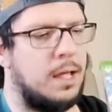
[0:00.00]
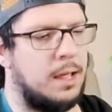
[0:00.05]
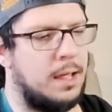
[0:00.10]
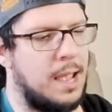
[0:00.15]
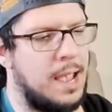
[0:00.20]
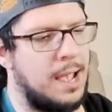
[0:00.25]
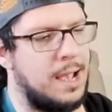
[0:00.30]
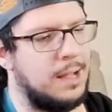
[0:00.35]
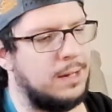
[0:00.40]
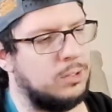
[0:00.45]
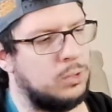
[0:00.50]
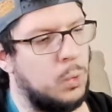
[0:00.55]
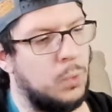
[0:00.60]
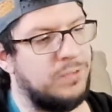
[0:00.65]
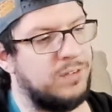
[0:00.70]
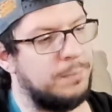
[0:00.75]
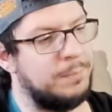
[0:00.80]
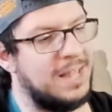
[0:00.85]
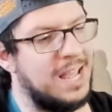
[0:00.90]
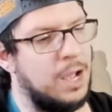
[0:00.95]
and go
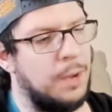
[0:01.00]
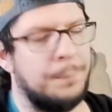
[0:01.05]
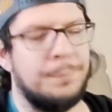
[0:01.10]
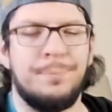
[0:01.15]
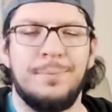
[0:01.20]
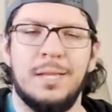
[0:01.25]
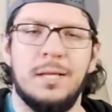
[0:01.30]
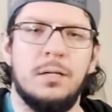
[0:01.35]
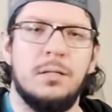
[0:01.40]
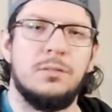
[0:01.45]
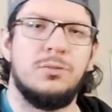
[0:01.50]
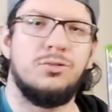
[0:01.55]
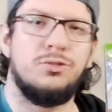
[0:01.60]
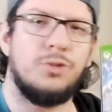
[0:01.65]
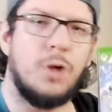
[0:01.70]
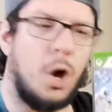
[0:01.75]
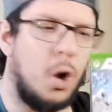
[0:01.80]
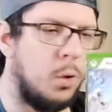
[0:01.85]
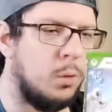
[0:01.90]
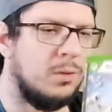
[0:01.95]
from there.
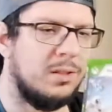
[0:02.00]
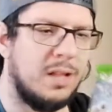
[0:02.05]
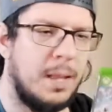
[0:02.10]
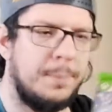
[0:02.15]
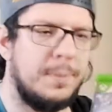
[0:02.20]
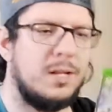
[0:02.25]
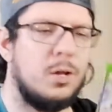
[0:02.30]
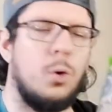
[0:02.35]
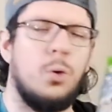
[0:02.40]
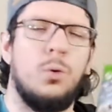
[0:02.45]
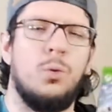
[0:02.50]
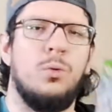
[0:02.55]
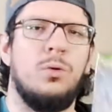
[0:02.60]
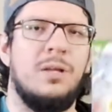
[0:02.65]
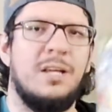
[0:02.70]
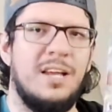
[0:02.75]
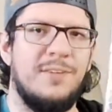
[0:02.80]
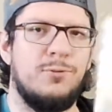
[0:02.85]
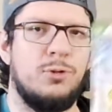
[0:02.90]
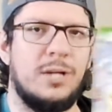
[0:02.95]
So let me know
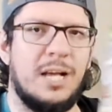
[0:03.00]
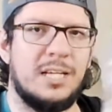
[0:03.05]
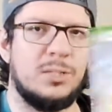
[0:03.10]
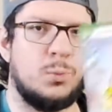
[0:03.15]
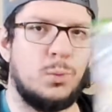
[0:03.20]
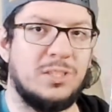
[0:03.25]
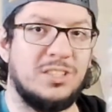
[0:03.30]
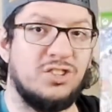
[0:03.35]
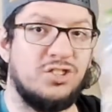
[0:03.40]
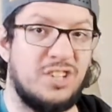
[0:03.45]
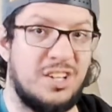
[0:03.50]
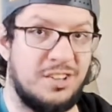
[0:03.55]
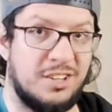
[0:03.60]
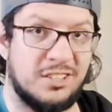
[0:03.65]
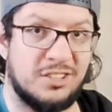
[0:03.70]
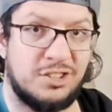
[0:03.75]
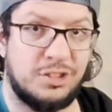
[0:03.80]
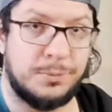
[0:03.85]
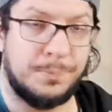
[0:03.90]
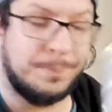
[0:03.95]
if you guys want to see
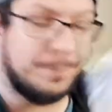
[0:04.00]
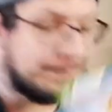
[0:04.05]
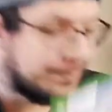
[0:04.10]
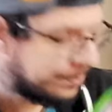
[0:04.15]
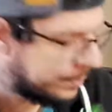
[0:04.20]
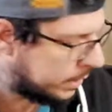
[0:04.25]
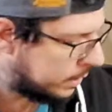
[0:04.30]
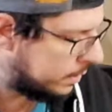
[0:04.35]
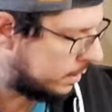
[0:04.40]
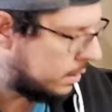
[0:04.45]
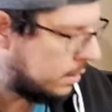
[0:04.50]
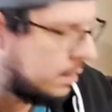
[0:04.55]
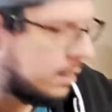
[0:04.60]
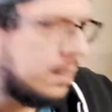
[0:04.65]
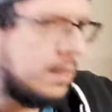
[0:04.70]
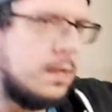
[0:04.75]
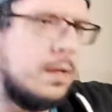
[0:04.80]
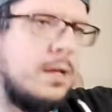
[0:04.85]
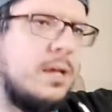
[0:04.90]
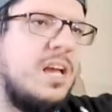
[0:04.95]
this.
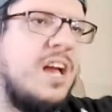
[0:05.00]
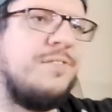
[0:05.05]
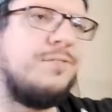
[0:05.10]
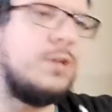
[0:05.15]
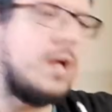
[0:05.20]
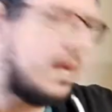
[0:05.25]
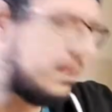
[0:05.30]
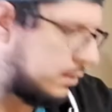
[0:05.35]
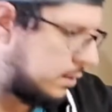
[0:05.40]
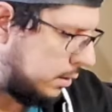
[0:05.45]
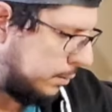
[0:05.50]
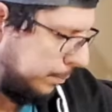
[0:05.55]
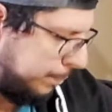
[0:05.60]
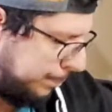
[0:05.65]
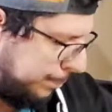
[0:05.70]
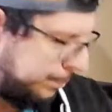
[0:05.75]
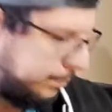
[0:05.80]
If not, then